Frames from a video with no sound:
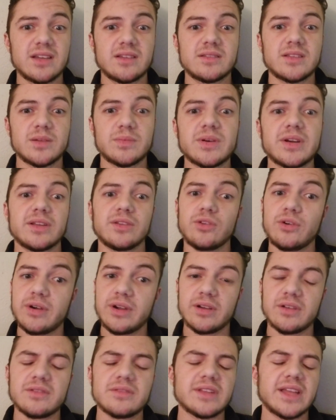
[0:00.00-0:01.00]
they're pretty
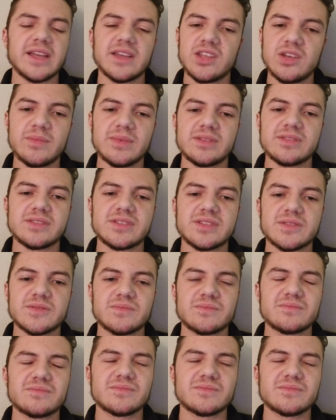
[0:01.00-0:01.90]
loyal, like humans